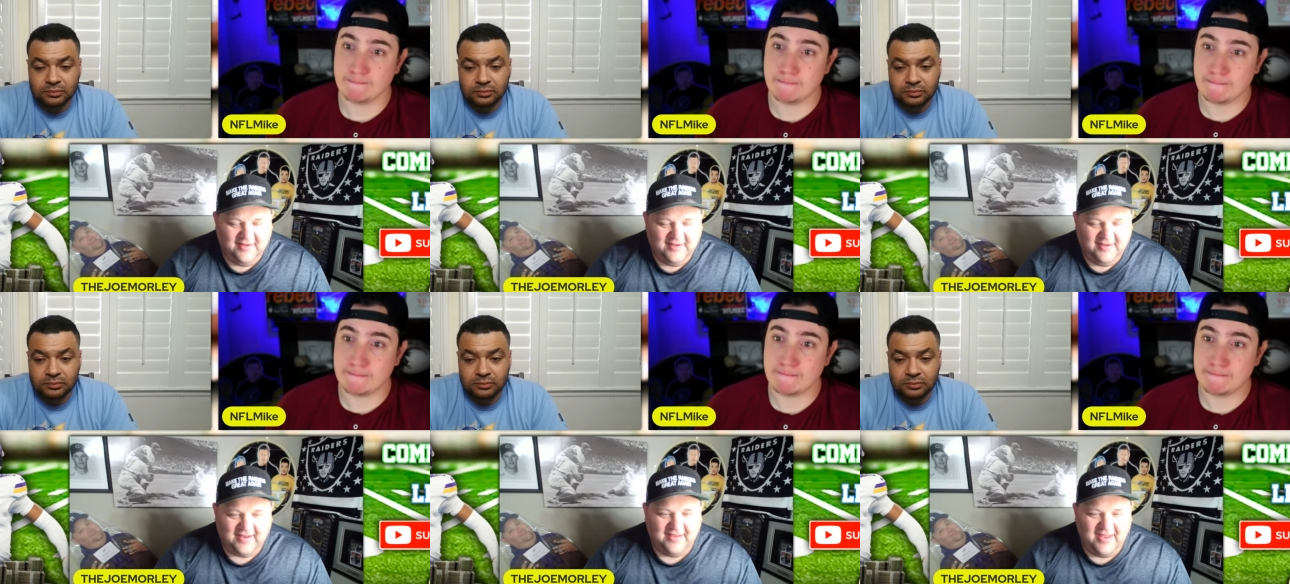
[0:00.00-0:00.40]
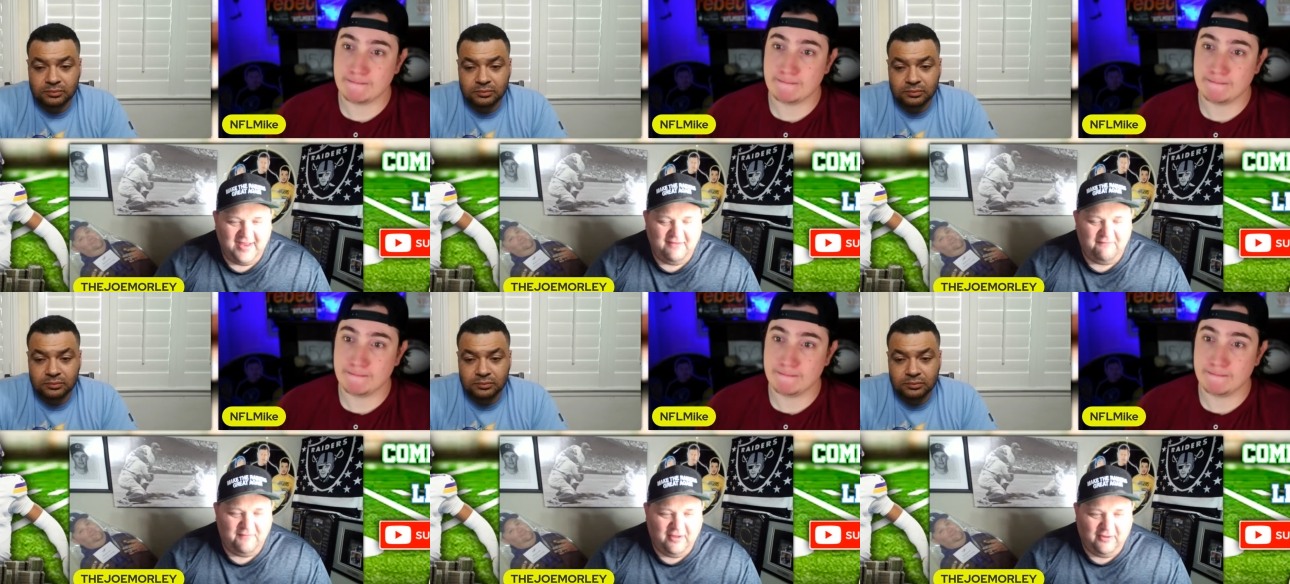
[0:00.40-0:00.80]
Speaker 1: Like
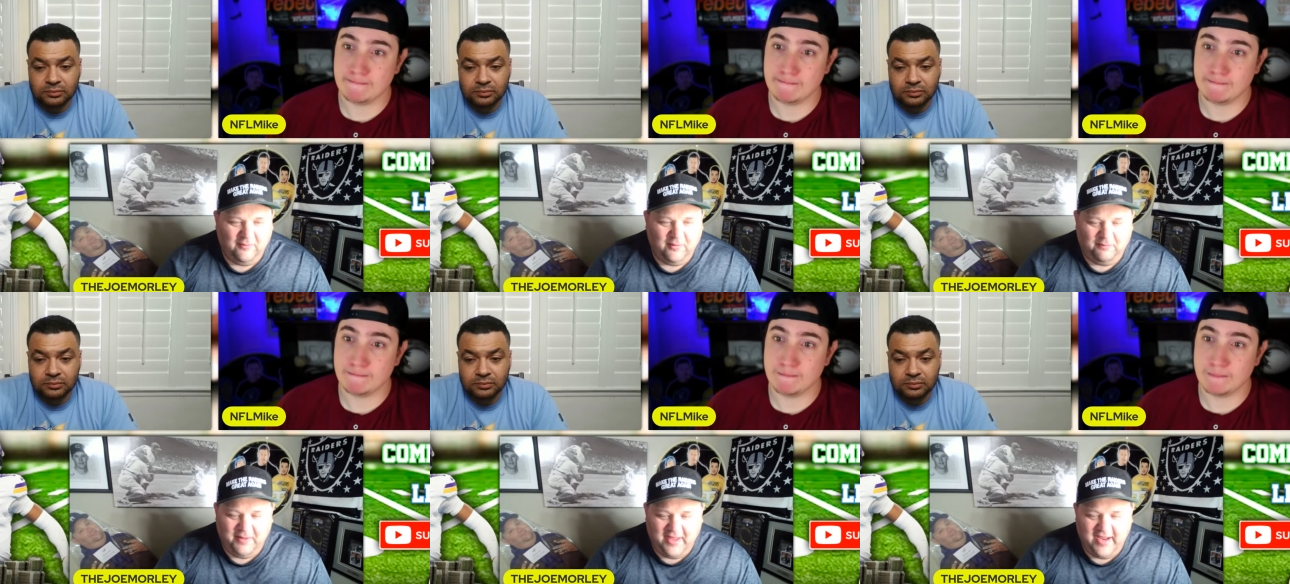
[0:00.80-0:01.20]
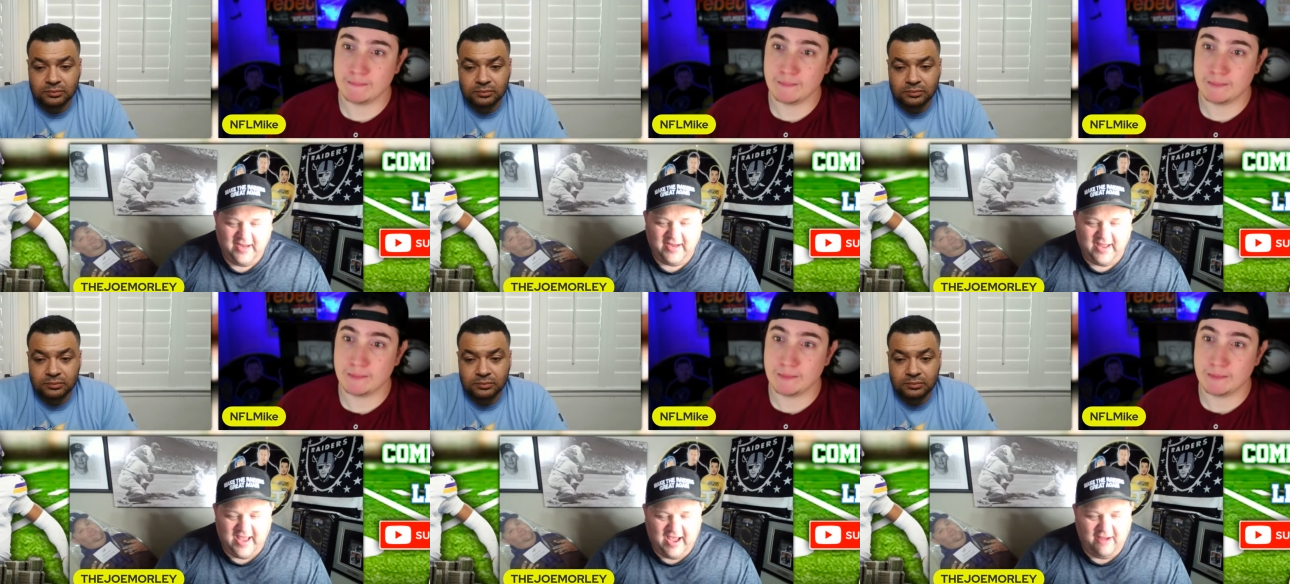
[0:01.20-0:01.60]
the NFL will
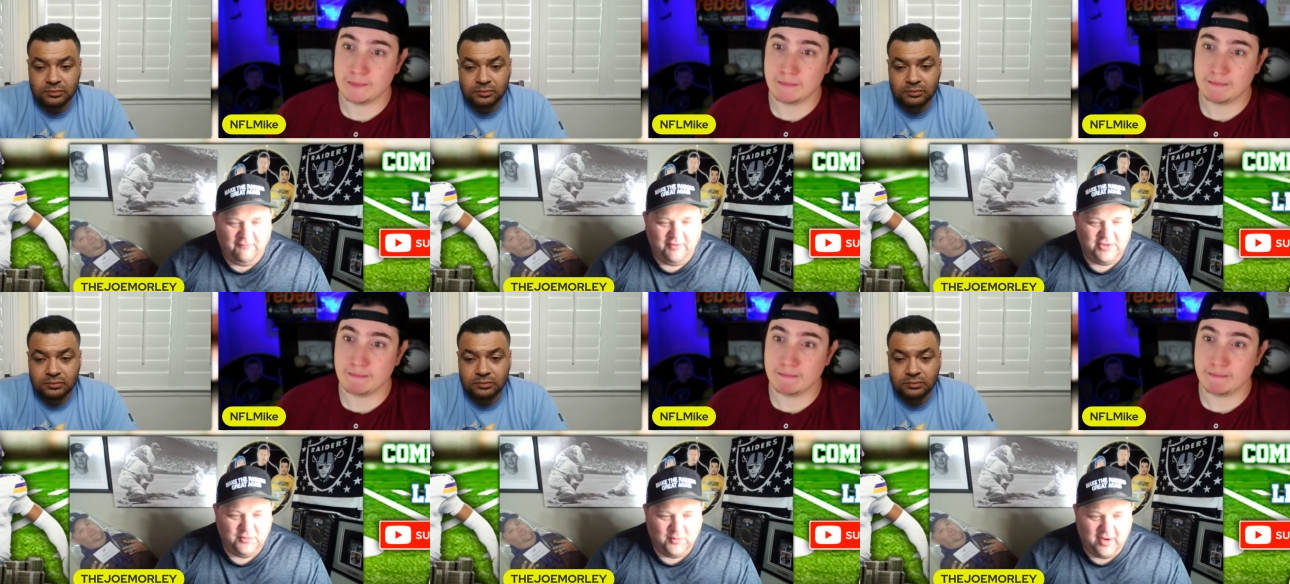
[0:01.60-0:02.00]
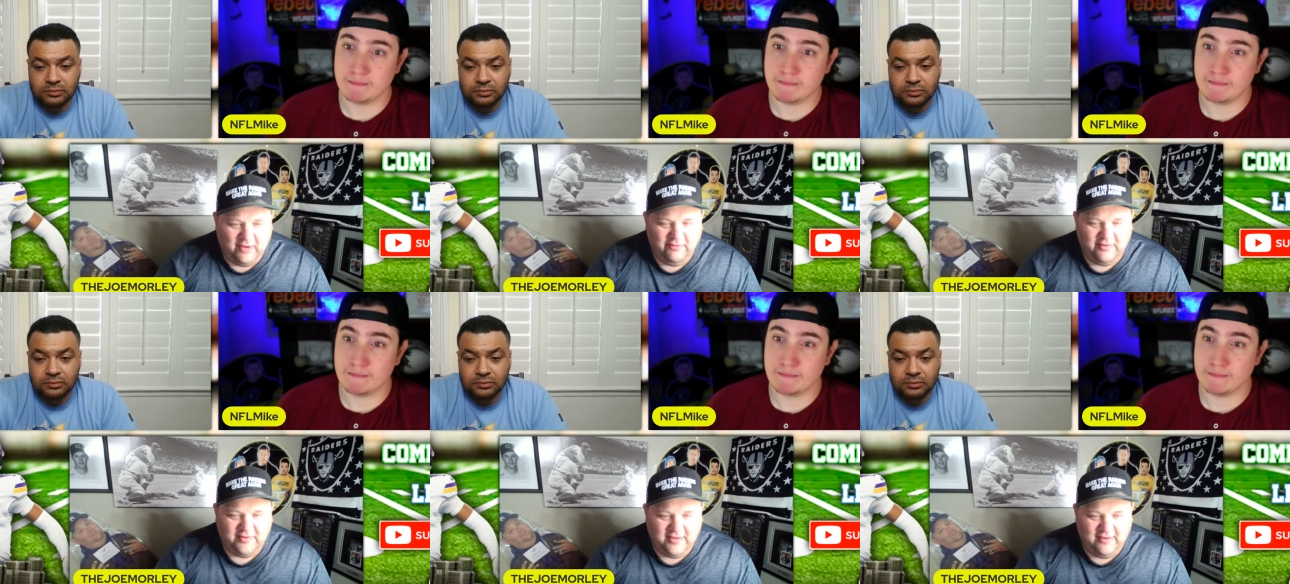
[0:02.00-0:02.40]
pay an average
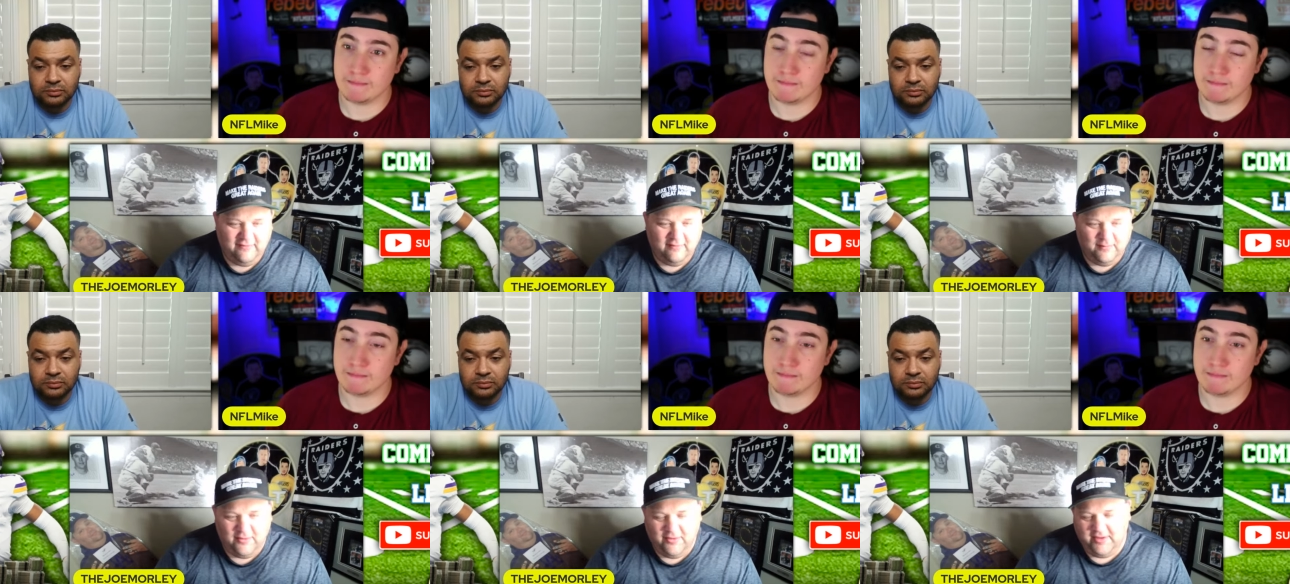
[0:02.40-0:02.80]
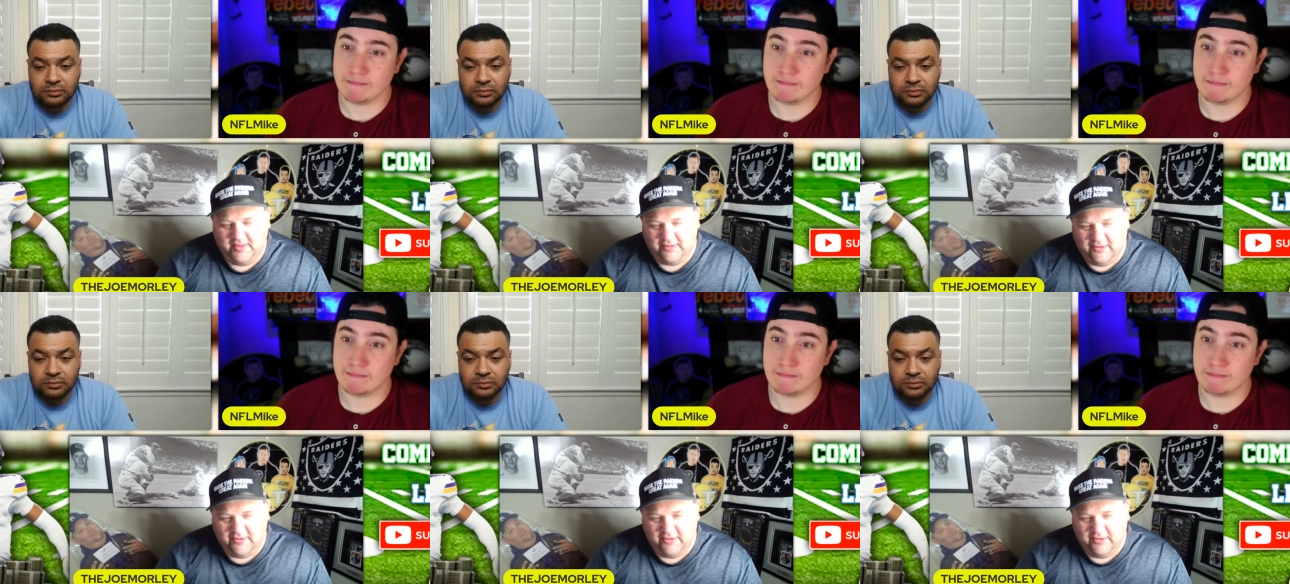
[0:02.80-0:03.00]
wide receiver more